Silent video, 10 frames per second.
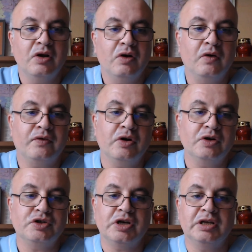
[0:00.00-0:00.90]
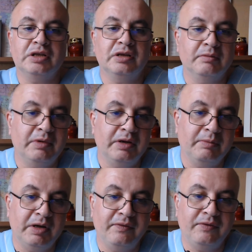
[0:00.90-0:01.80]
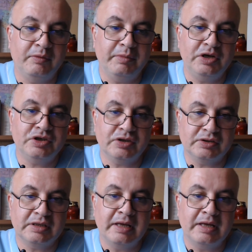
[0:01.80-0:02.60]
of congenital malformations,